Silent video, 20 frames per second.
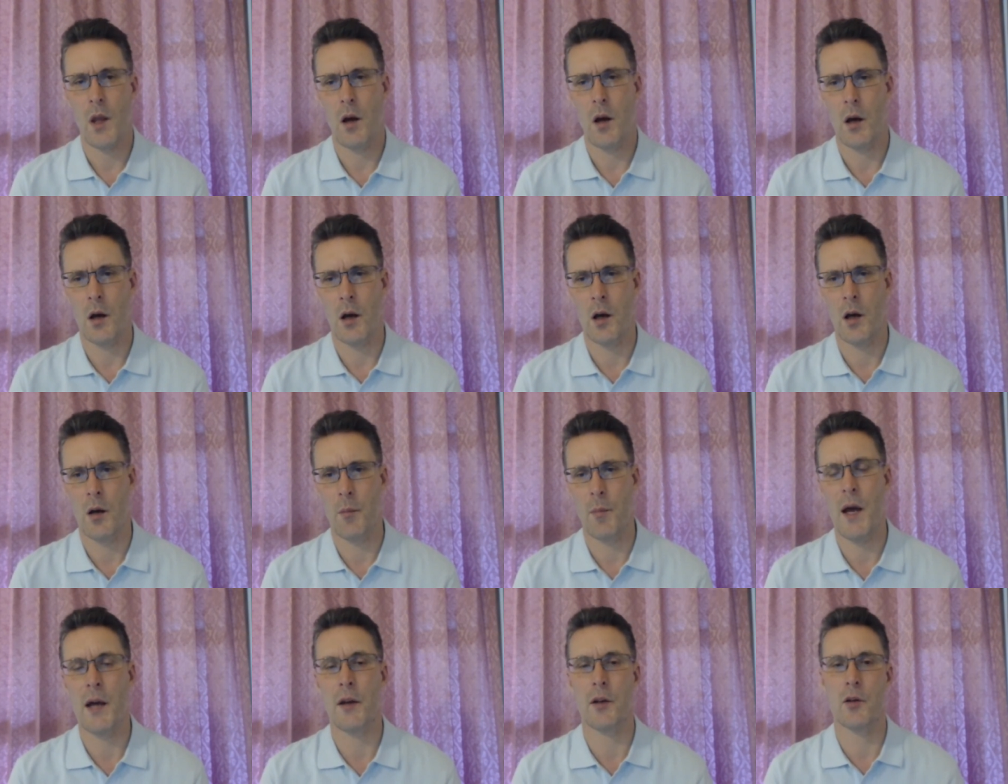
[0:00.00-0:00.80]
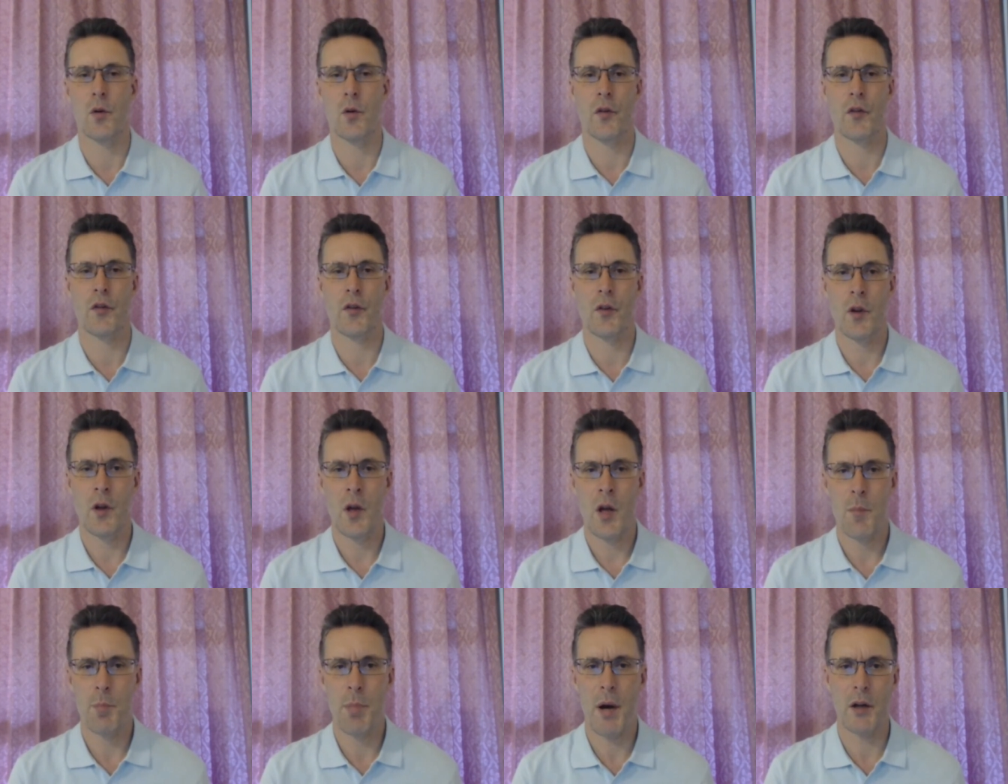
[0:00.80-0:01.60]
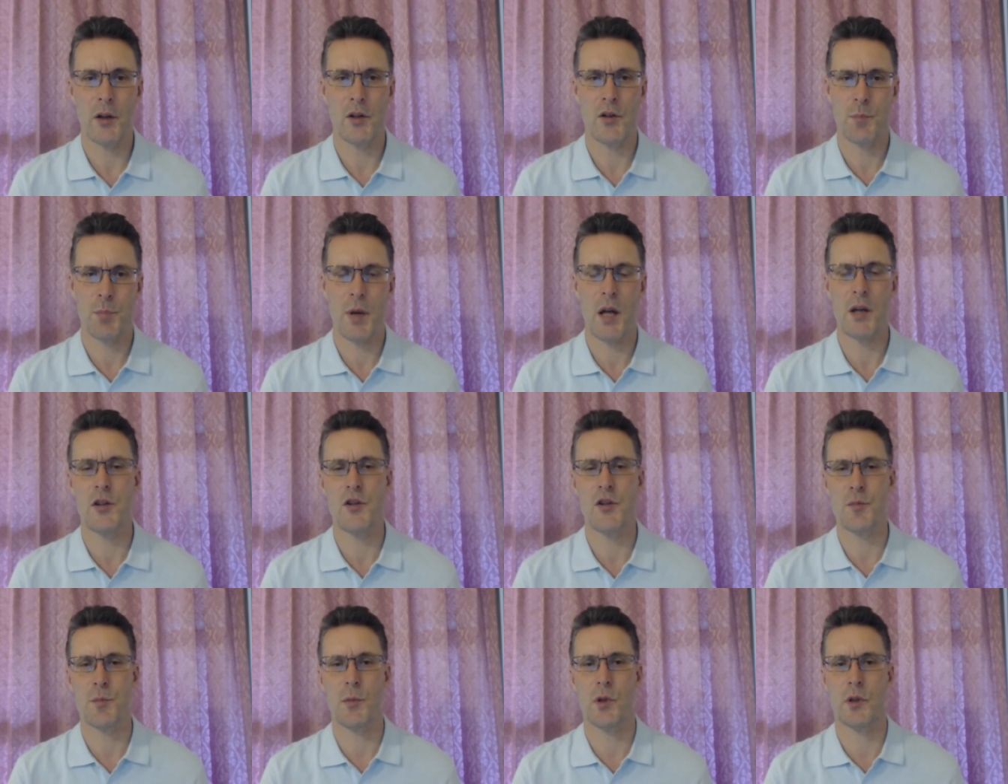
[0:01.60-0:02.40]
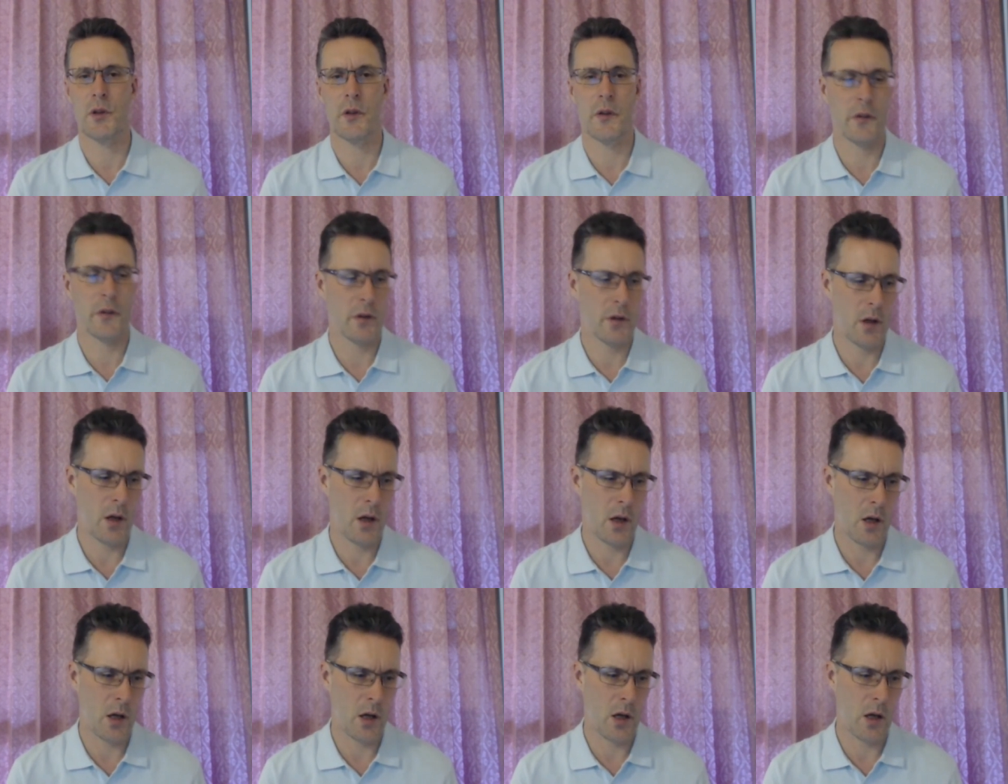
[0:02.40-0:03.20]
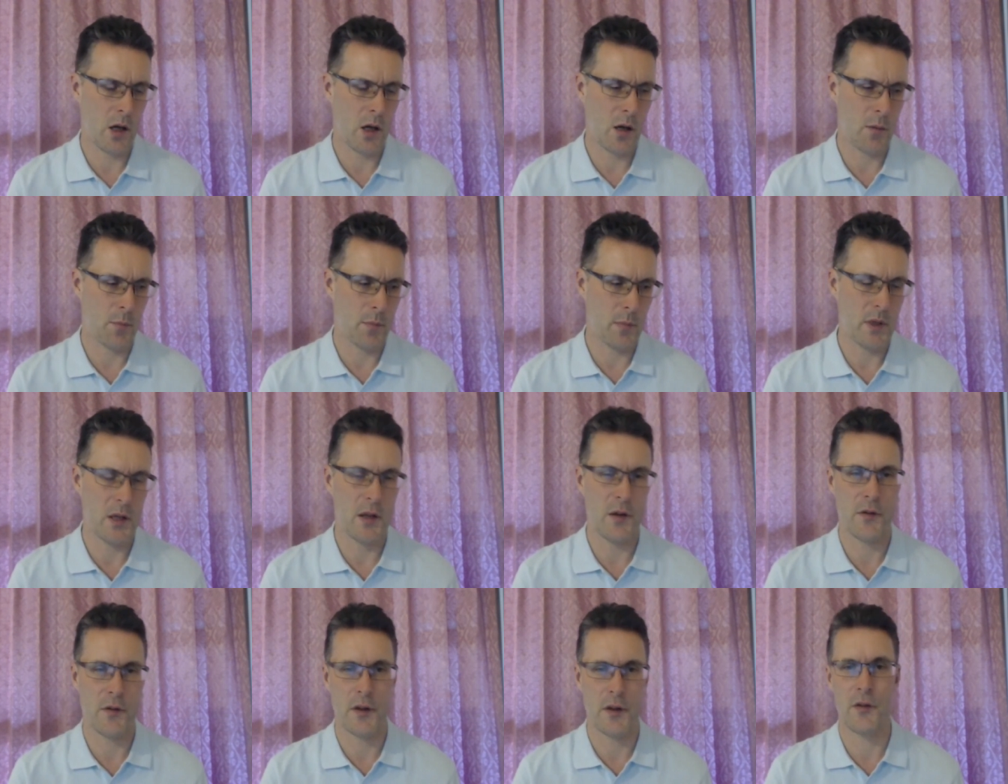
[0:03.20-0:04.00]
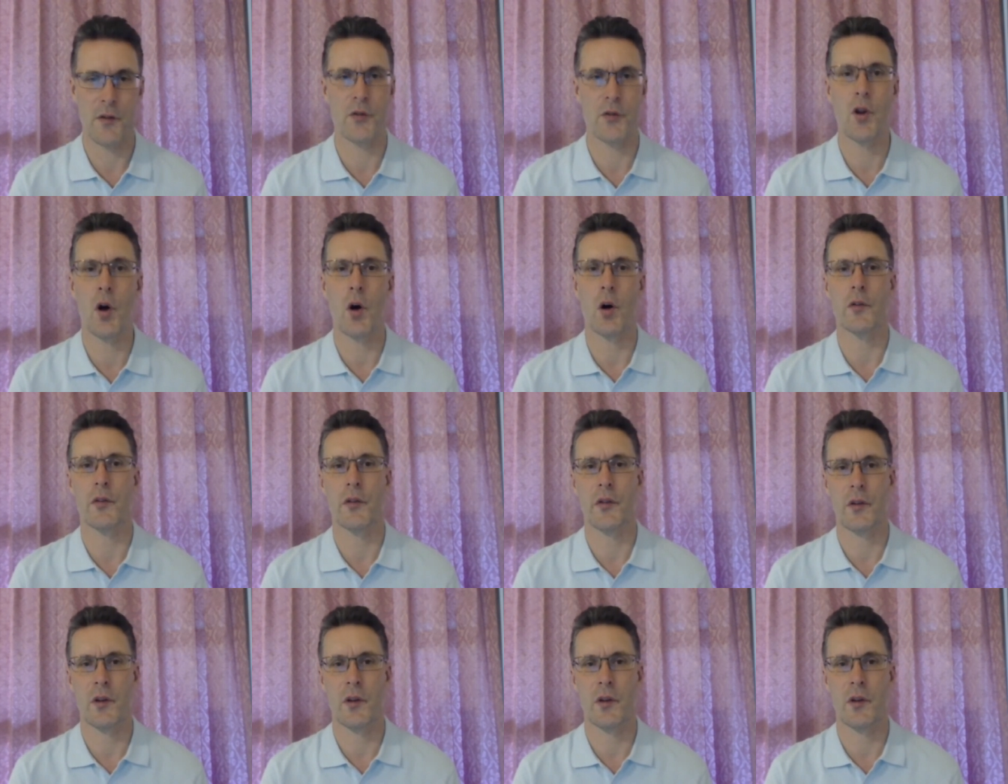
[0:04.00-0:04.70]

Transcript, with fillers: Um, and of course, puni- punishment um, is, is not